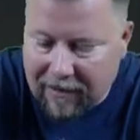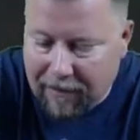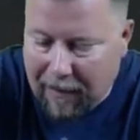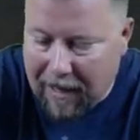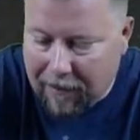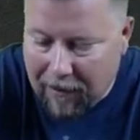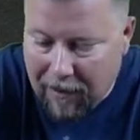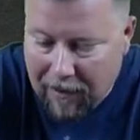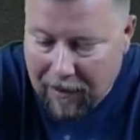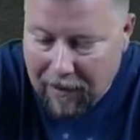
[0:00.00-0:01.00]
at the bottom.
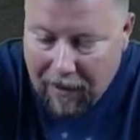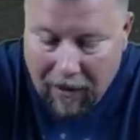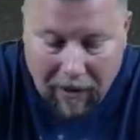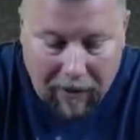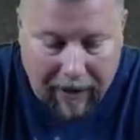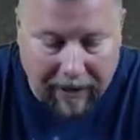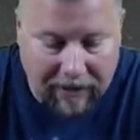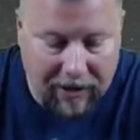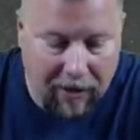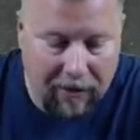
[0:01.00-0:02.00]
Okay,
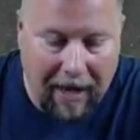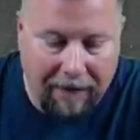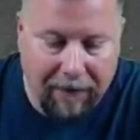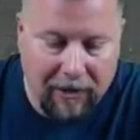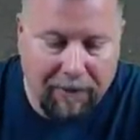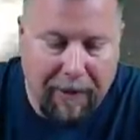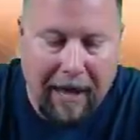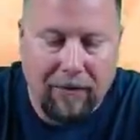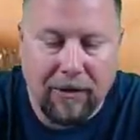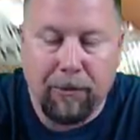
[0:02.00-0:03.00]
so that first
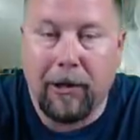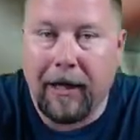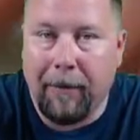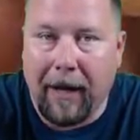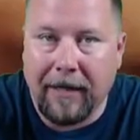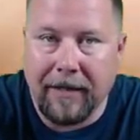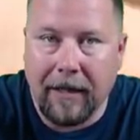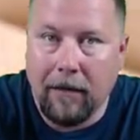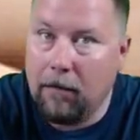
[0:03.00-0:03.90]
pack was pretty amazing.